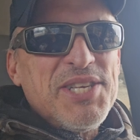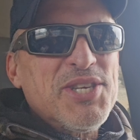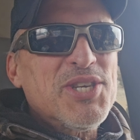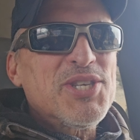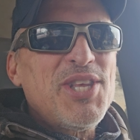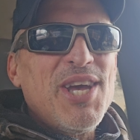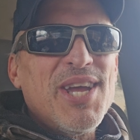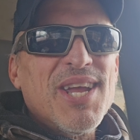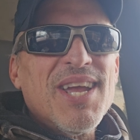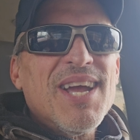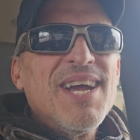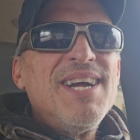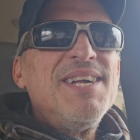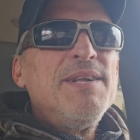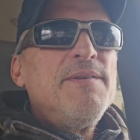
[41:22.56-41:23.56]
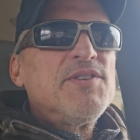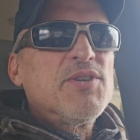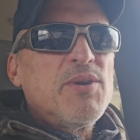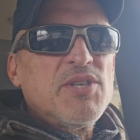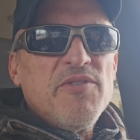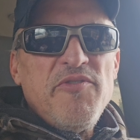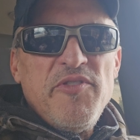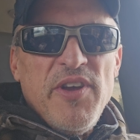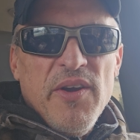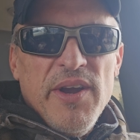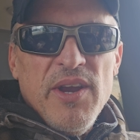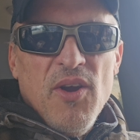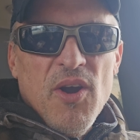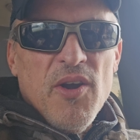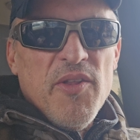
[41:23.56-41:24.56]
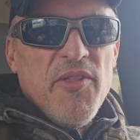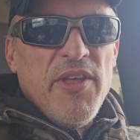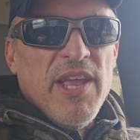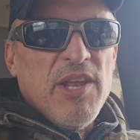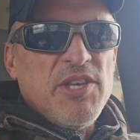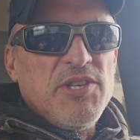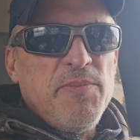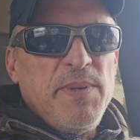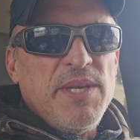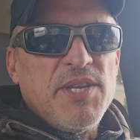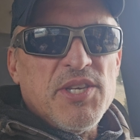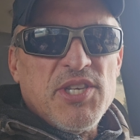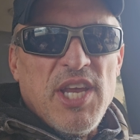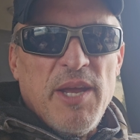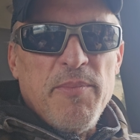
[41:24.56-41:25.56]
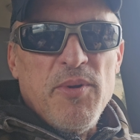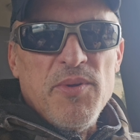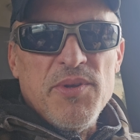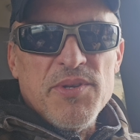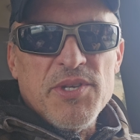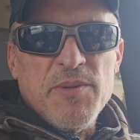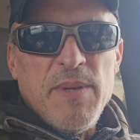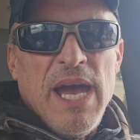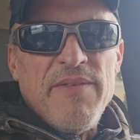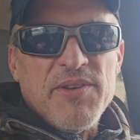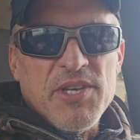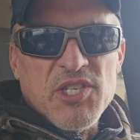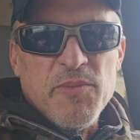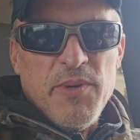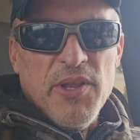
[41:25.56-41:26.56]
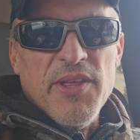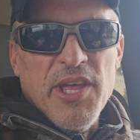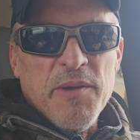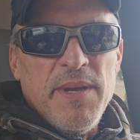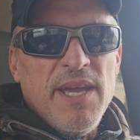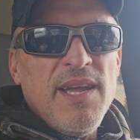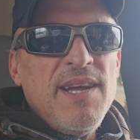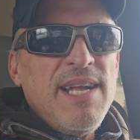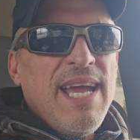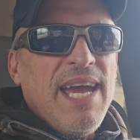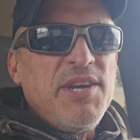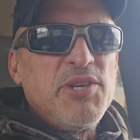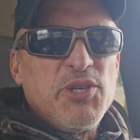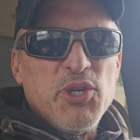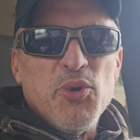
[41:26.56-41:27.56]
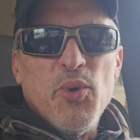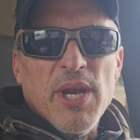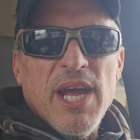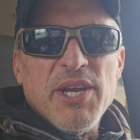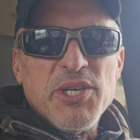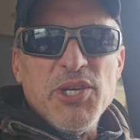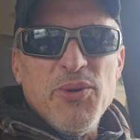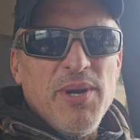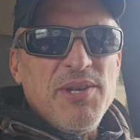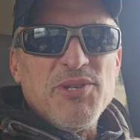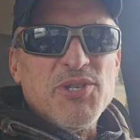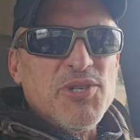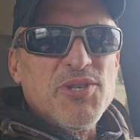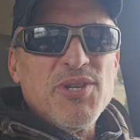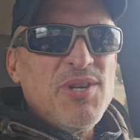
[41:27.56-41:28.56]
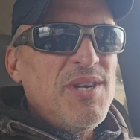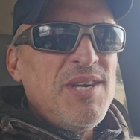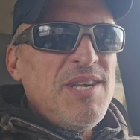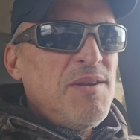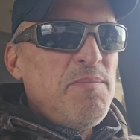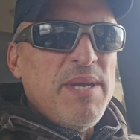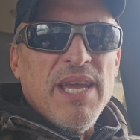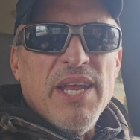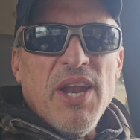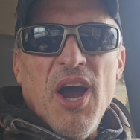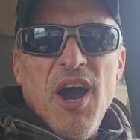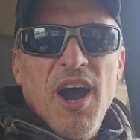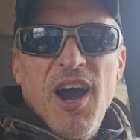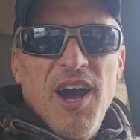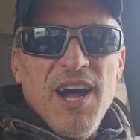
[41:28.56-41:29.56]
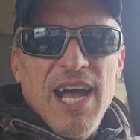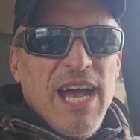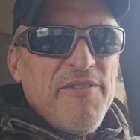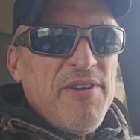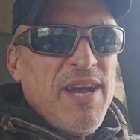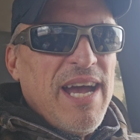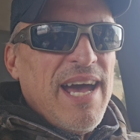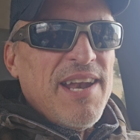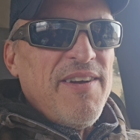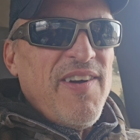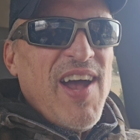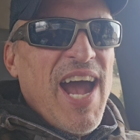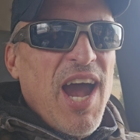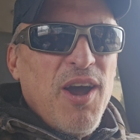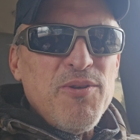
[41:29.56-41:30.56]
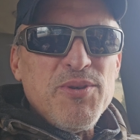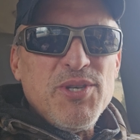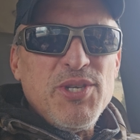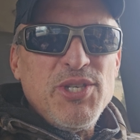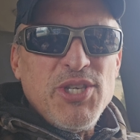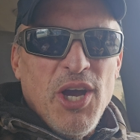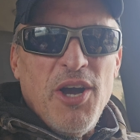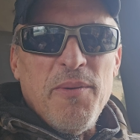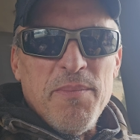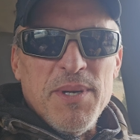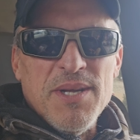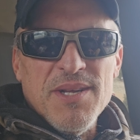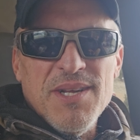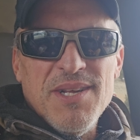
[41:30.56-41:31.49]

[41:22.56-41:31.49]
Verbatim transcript: it's just like so it's a very hard thing to be disabled, to have a disability like me, and do what I do, and just be in awe at, at how dumb